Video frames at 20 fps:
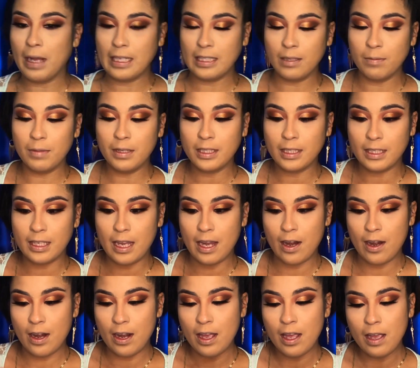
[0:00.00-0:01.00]
apply some
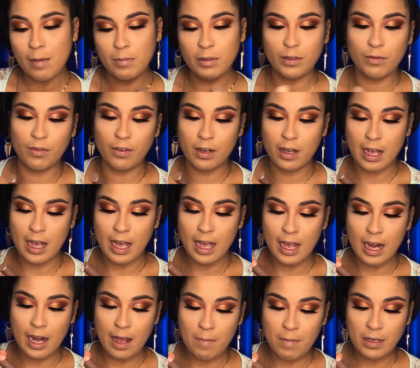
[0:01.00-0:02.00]
mascara. I almost forgot,
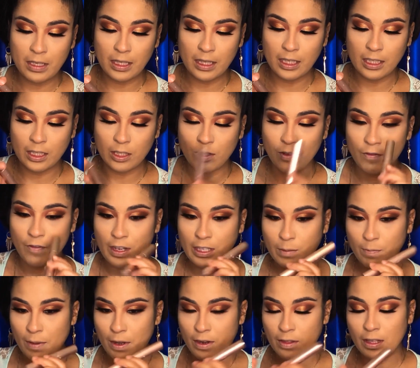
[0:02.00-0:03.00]
and I'm using this Too
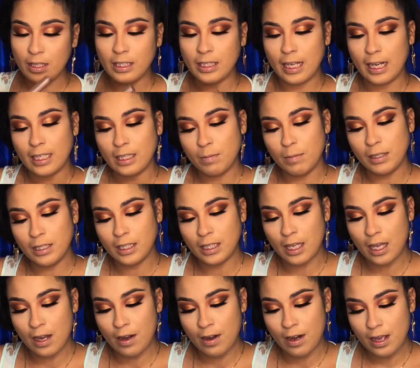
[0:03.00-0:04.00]
Faced Better Than Sex
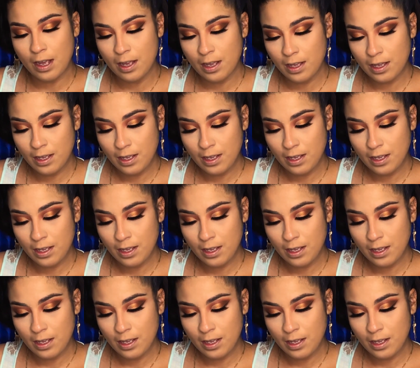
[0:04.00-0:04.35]
mascara.